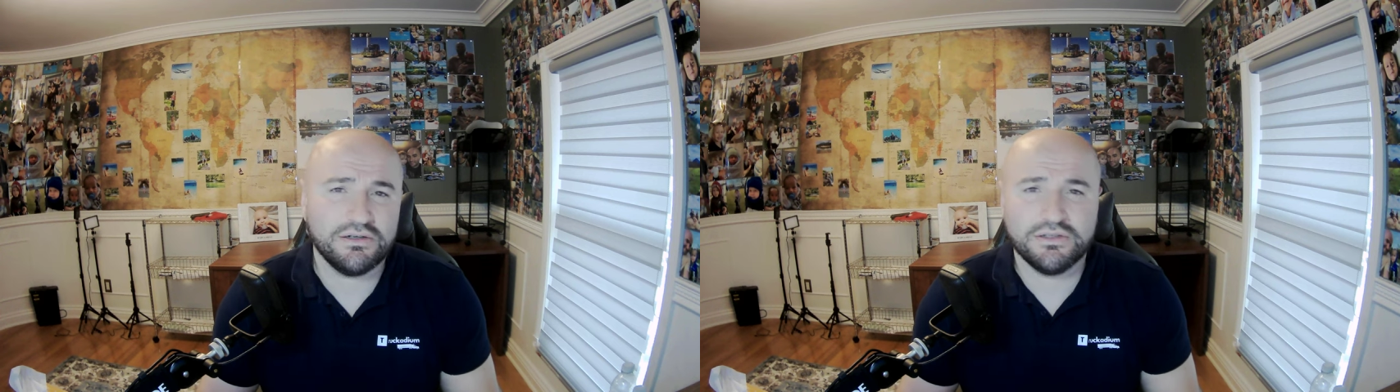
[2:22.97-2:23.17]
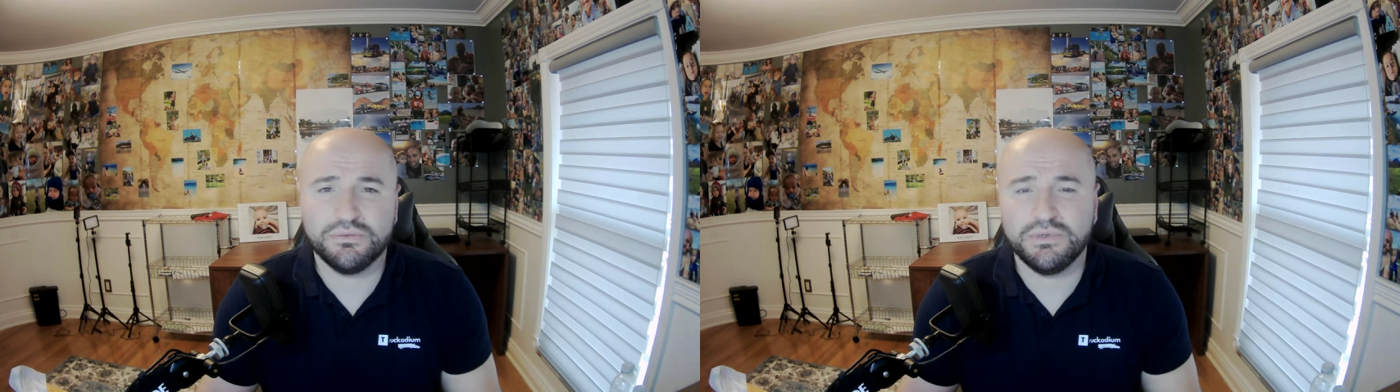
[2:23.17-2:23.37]

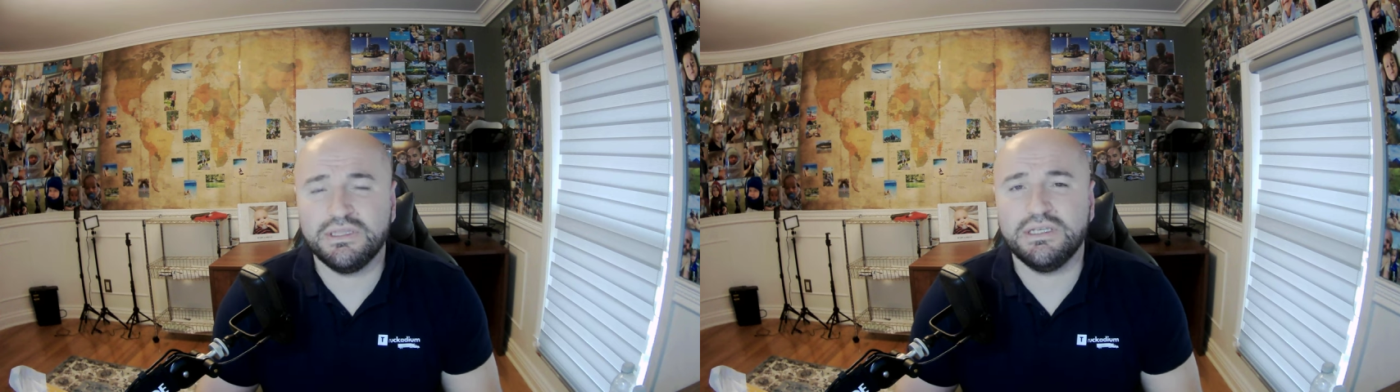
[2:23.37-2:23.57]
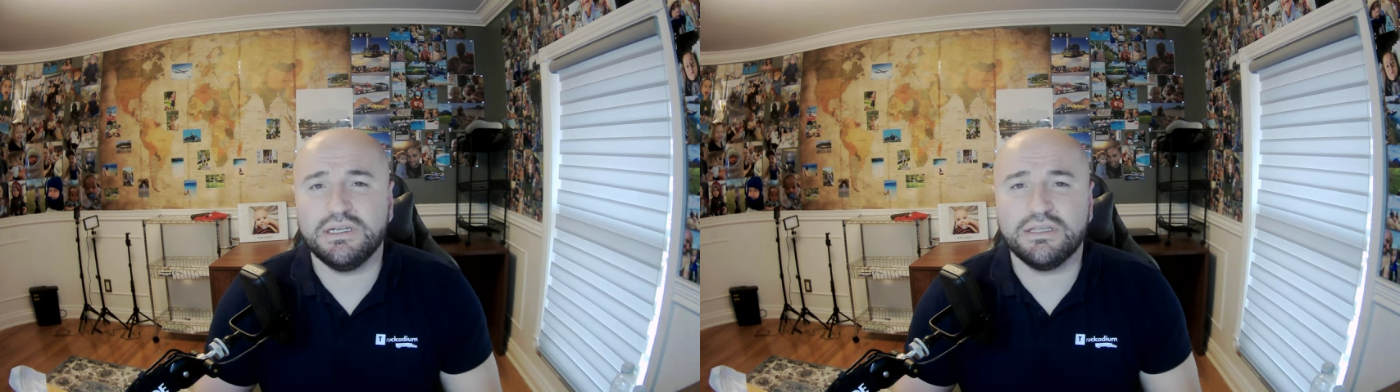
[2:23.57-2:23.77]
all the way
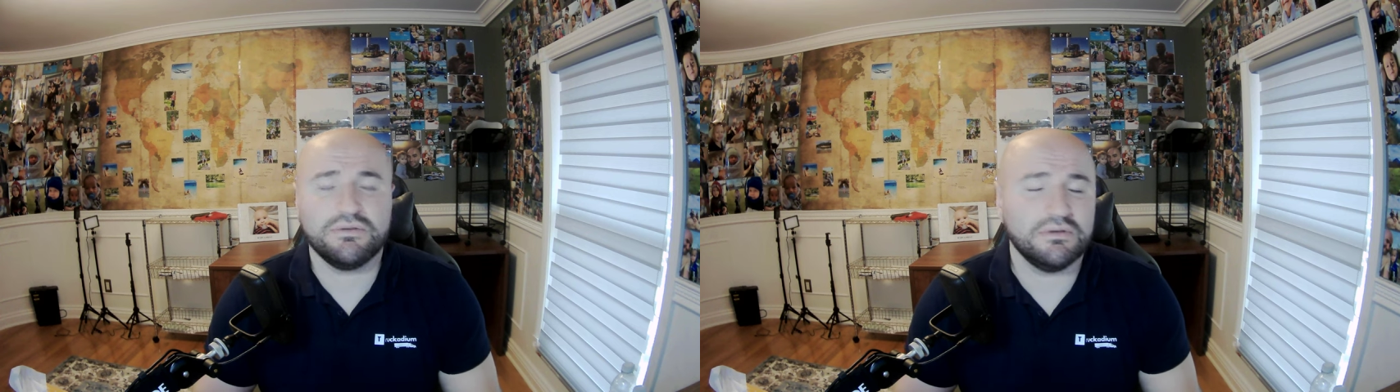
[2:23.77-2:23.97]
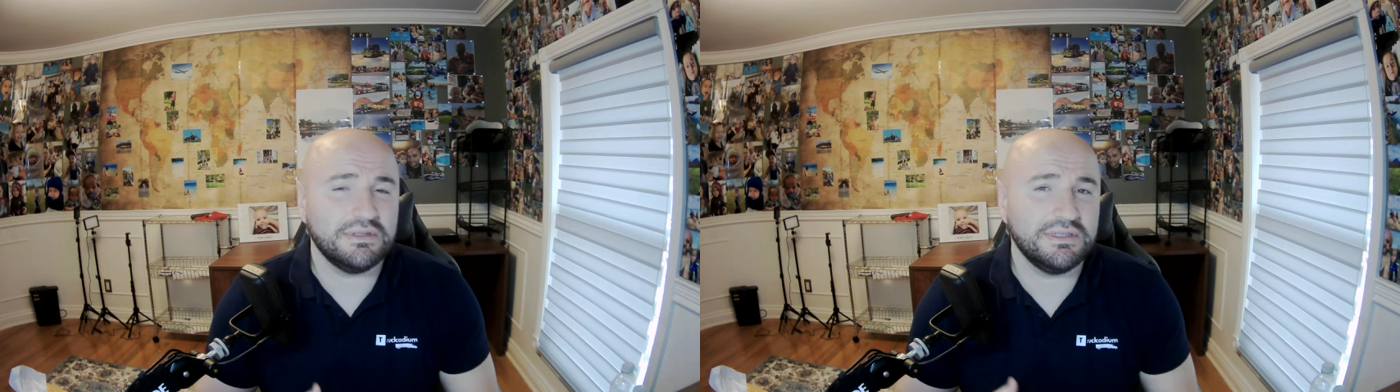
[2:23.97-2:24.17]
leading
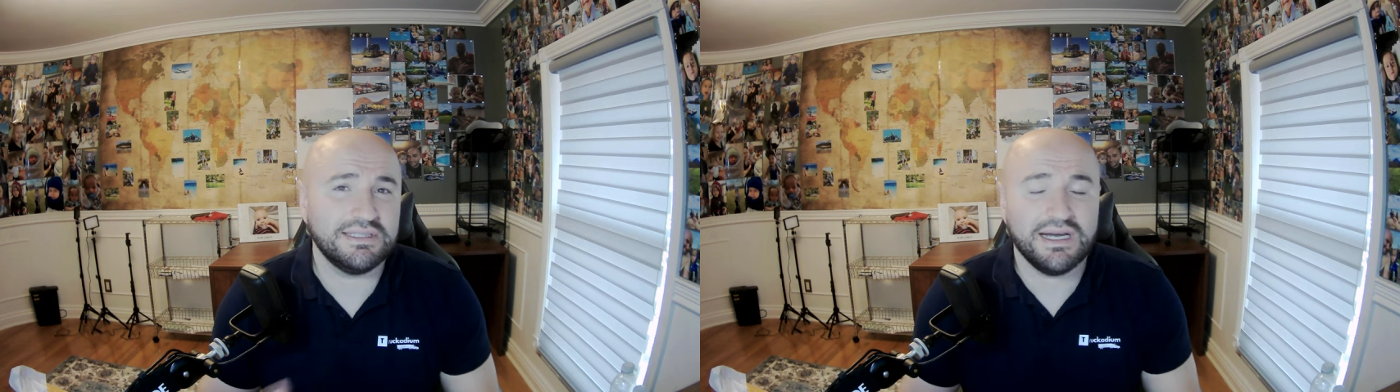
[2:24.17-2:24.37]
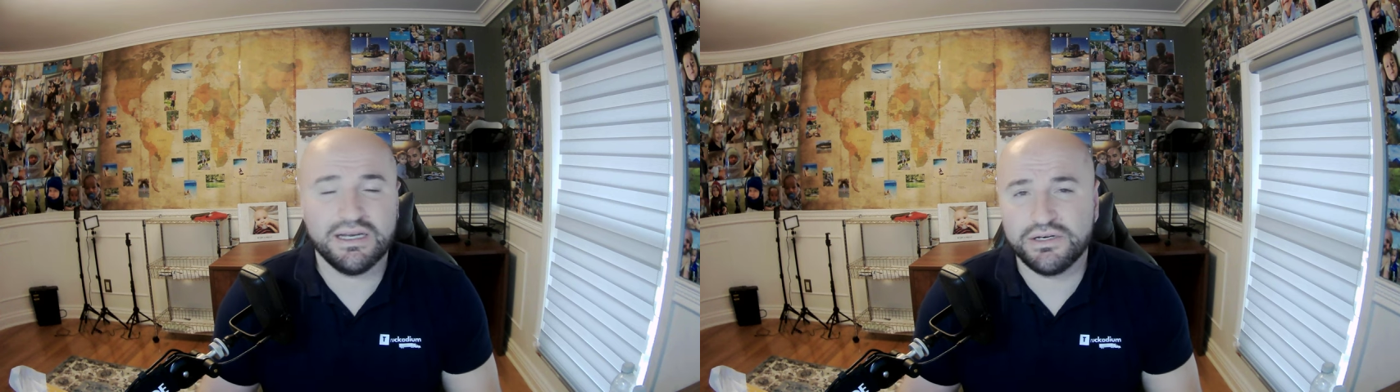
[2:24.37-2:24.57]
throughout the
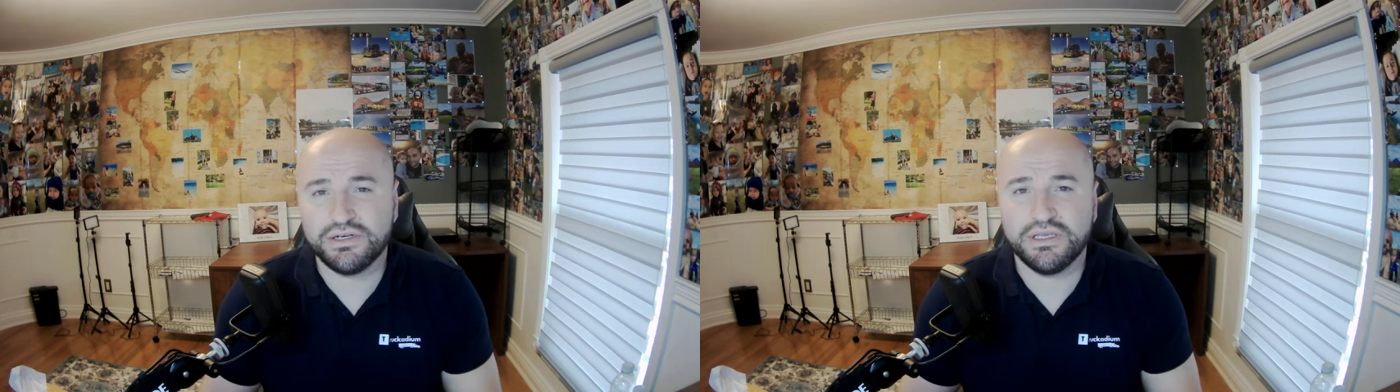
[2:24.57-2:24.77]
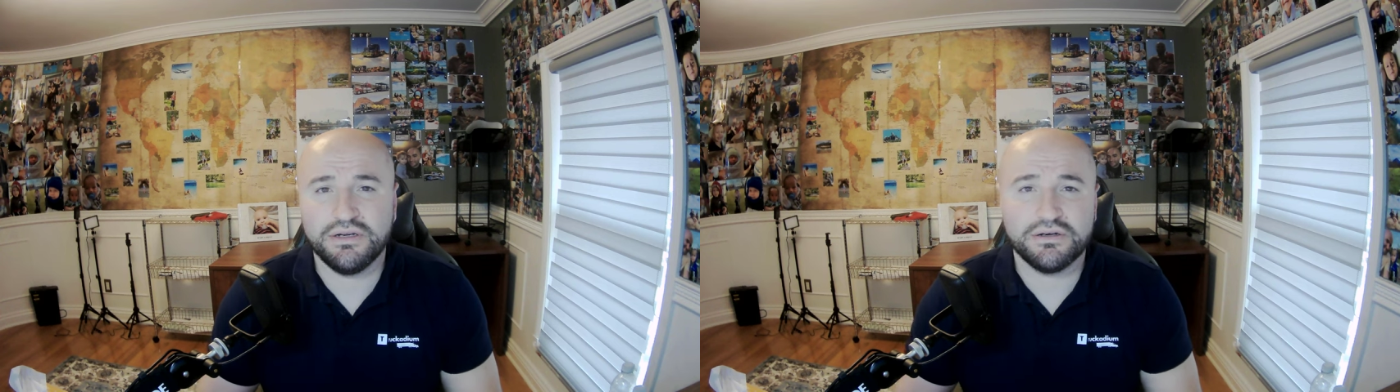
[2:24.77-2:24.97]

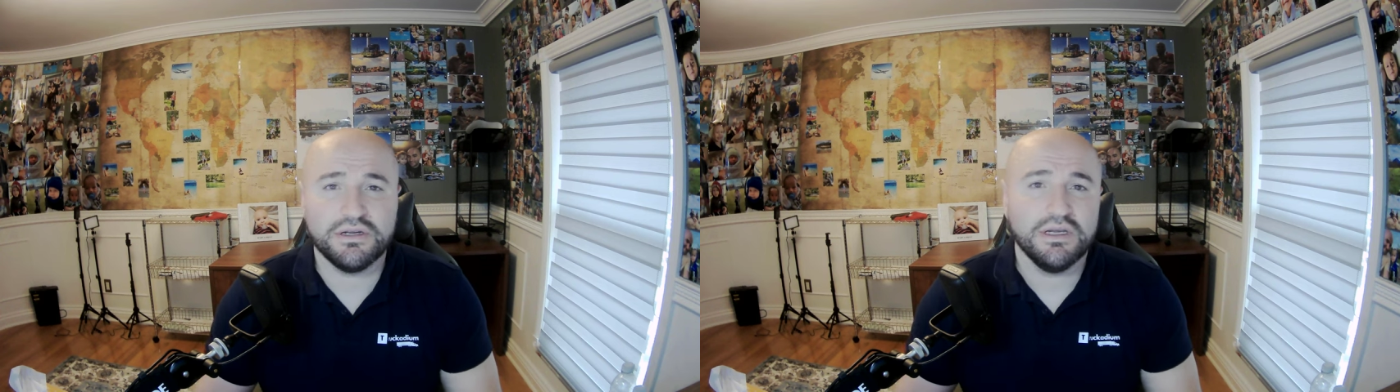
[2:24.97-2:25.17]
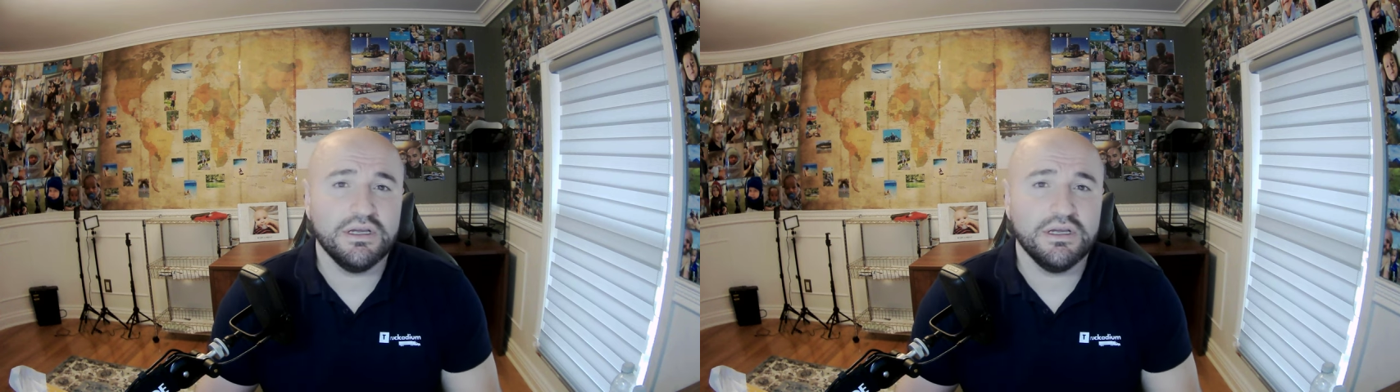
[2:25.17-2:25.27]
entire year,